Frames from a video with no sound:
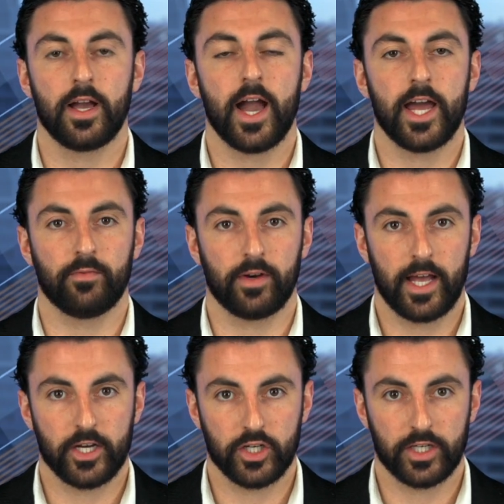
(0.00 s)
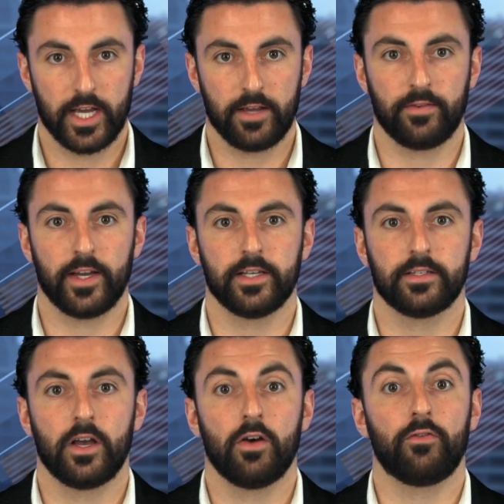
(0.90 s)
And in relation to EVs,
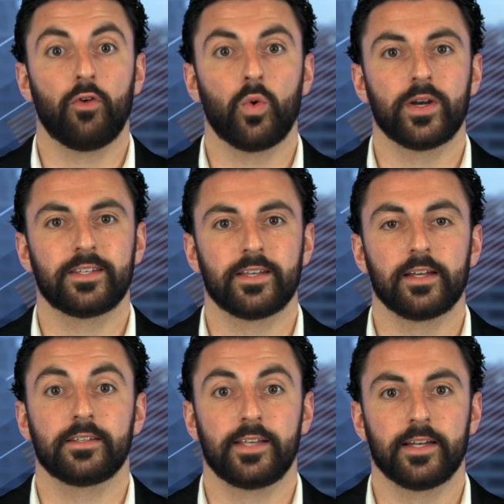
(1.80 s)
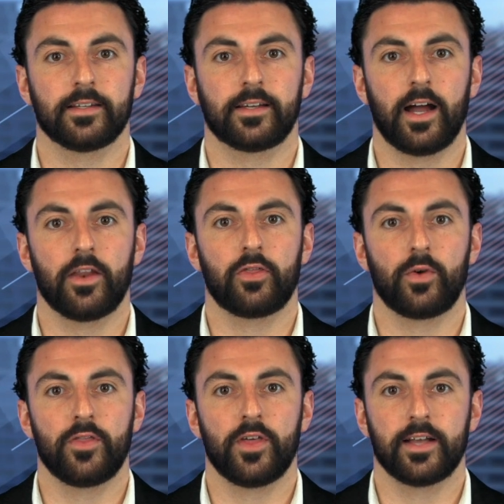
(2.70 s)
Ford is set to cut
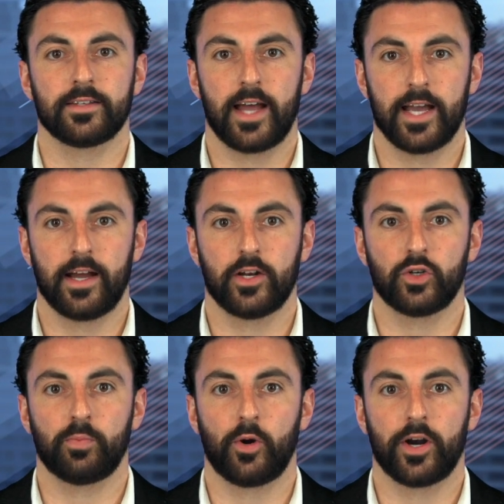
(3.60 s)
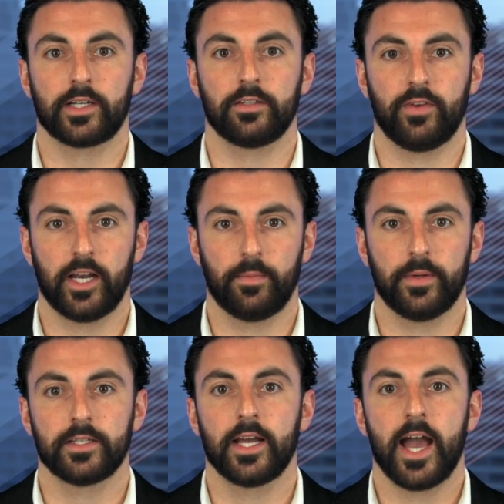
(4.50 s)
3,800 product
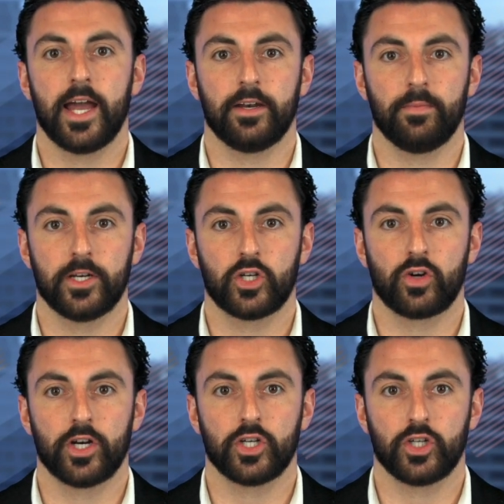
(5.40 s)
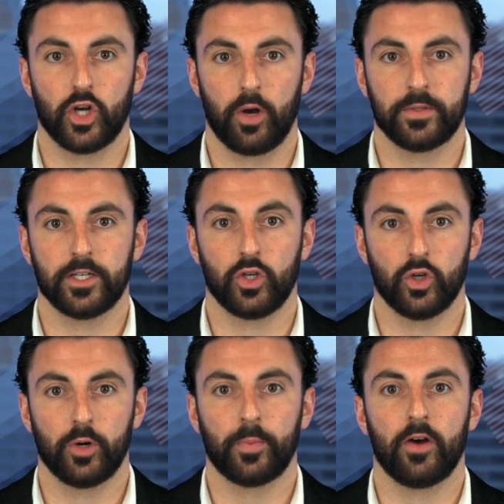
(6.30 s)
development and administration jobs in
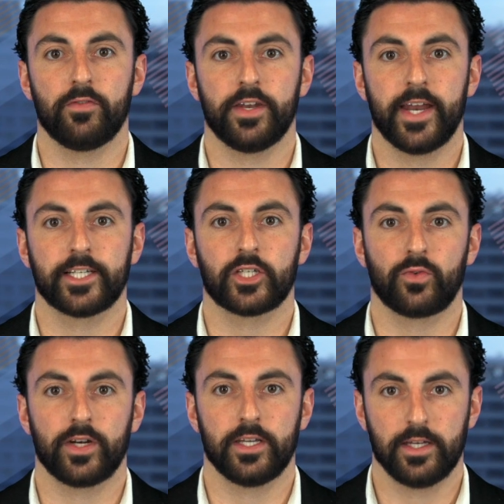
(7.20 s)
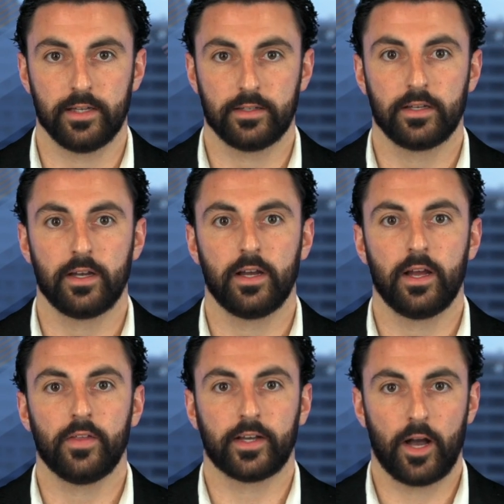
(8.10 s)
Europe over the next 3 years.
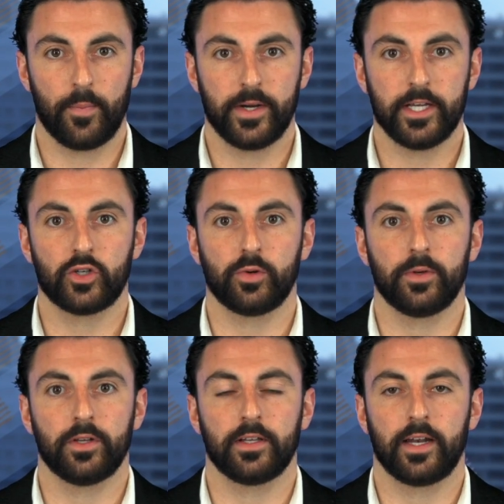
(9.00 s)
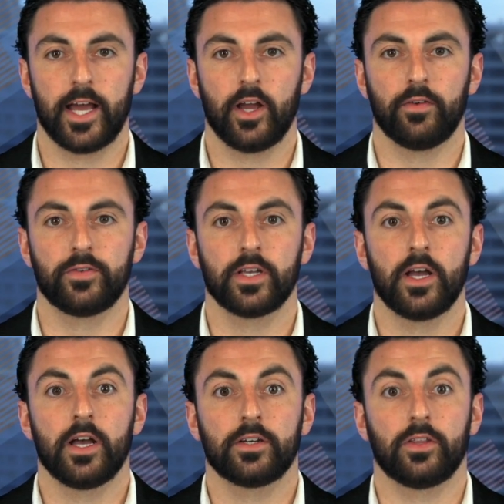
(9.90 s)
The company attributed the layoffs
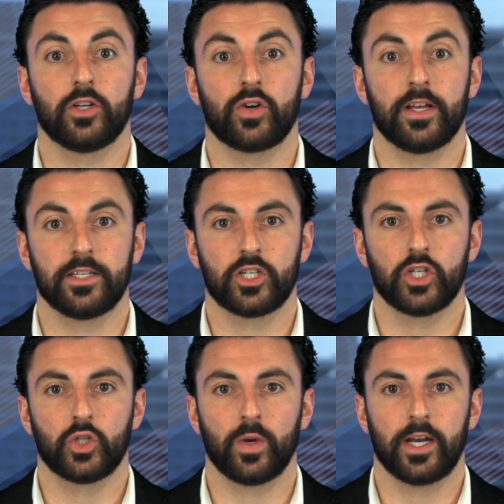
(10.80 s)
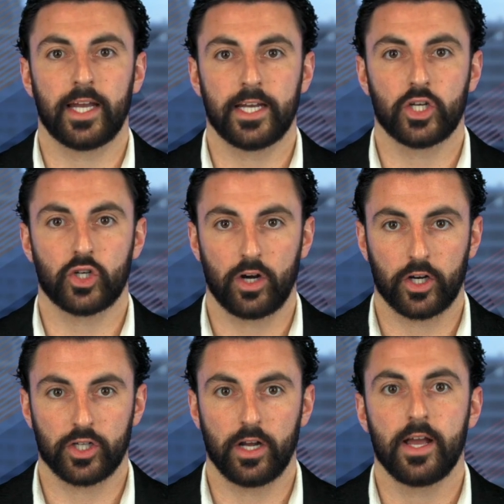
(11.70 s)
to the transition to a leaner
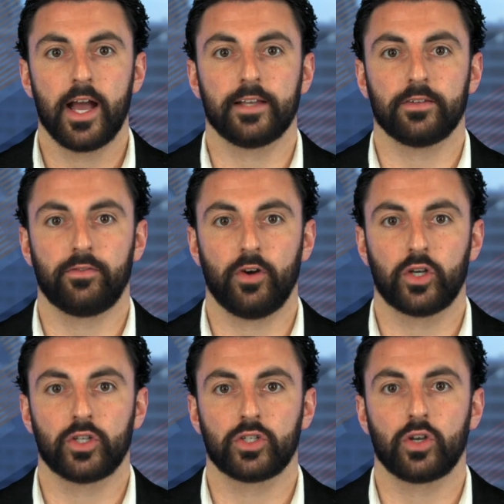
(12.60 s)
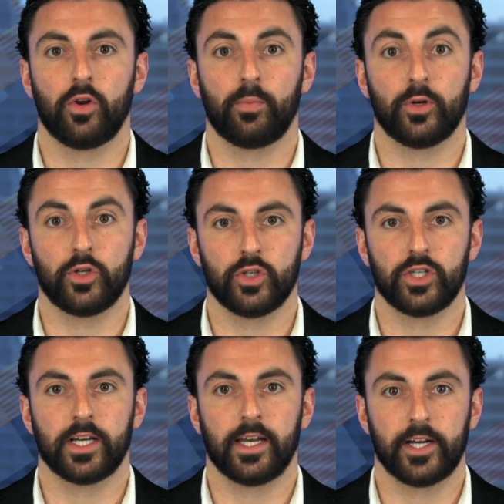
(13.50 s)
structure as it focuses on
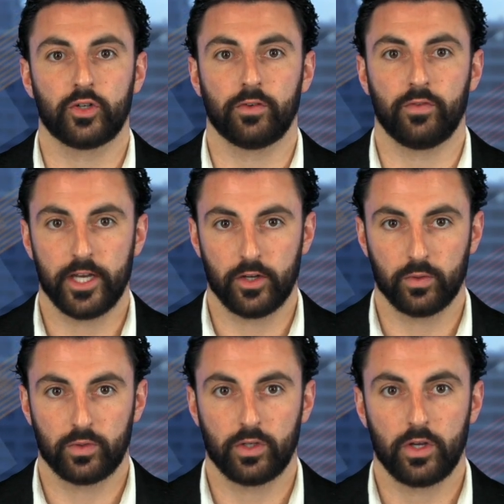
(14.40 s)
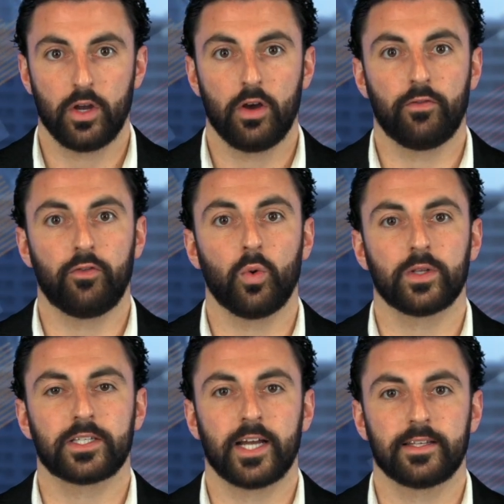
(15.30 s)
producing electric vehicles. Ford
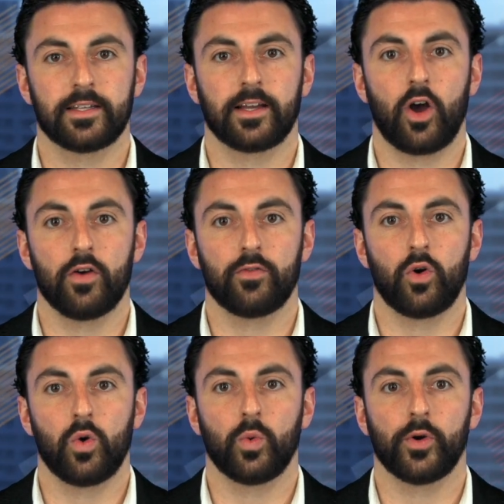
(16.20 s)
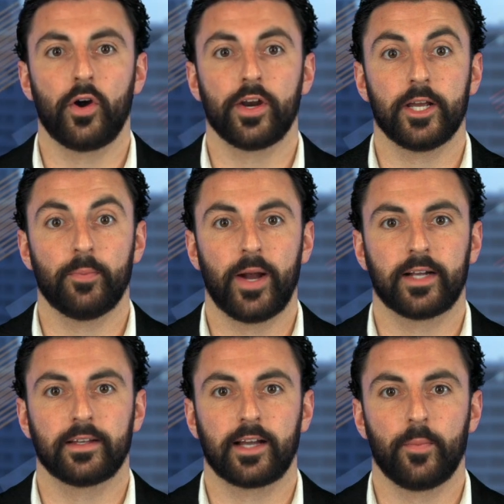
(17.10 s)
states the overhaul will not impact
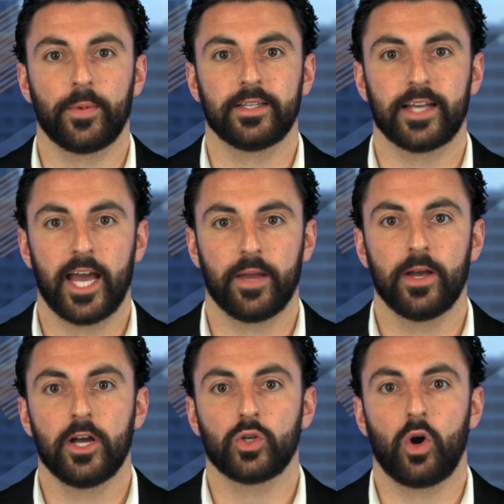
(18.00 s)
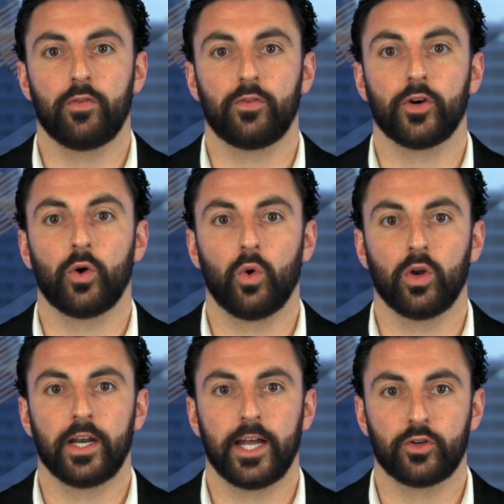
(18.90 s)
the company's aim to offer an
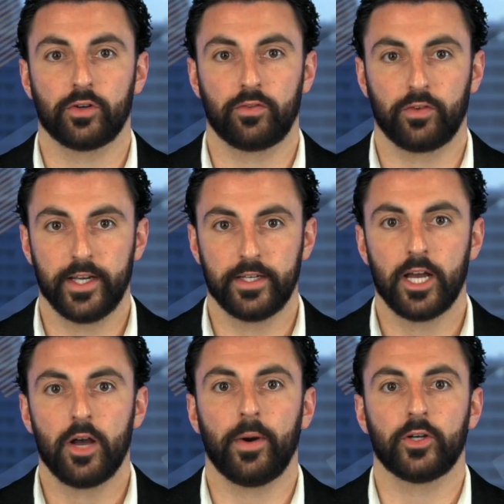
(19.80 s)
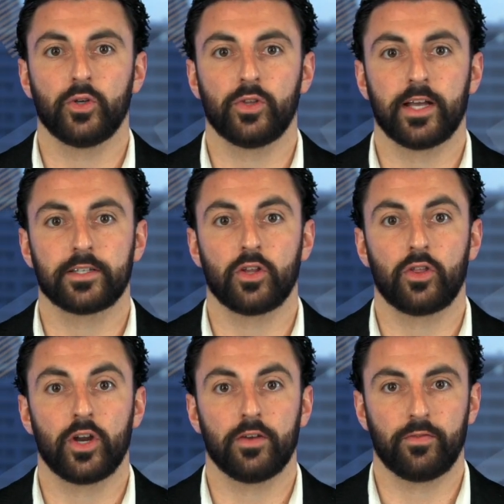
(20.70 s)
all-electric fleet by
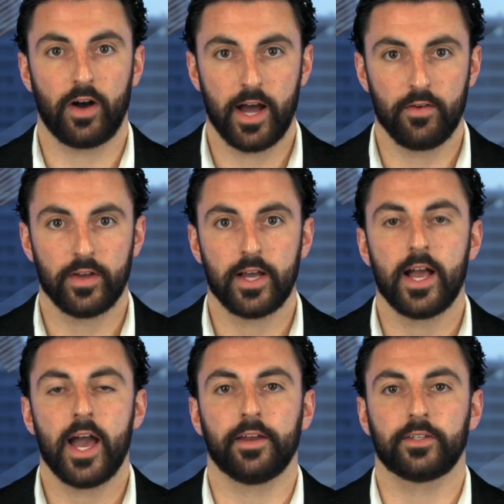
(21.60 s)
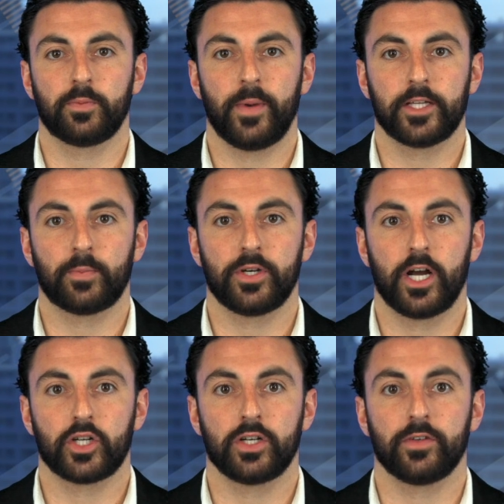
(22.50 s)
2035 and expects
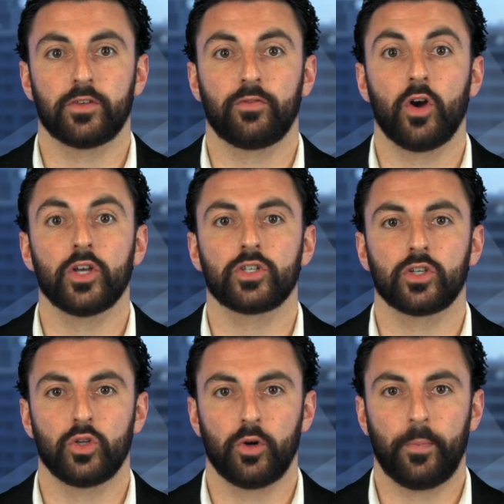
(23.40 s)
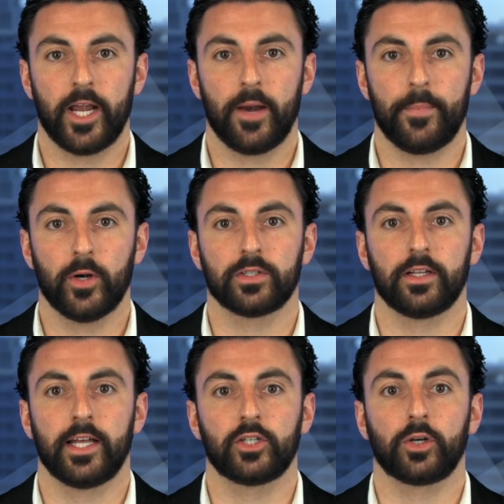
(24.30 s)
production of its first European-built
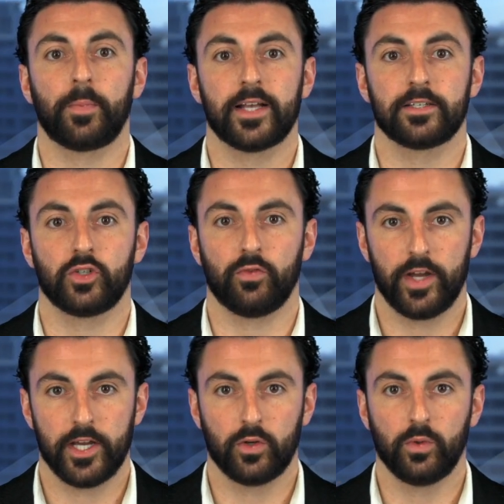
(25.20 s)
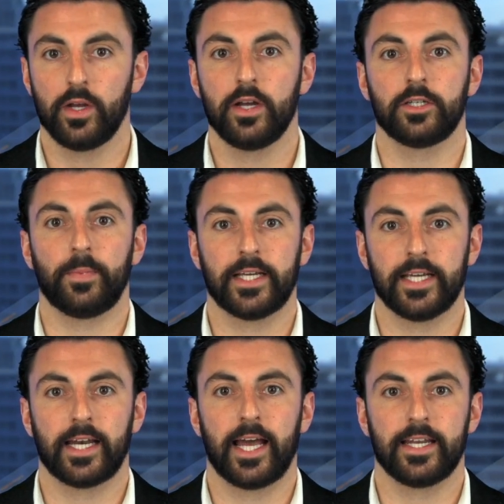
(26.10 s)
electric passenger vehicle to
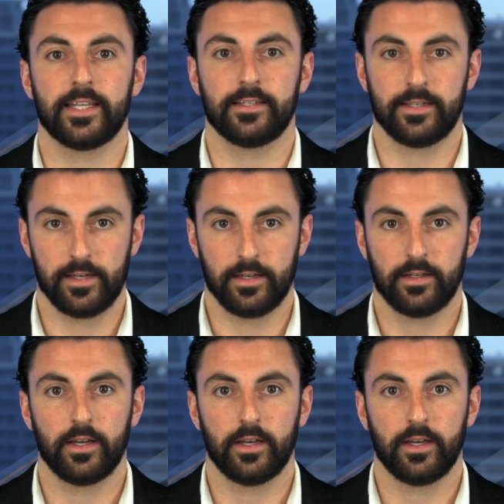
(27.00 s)
begin later this year.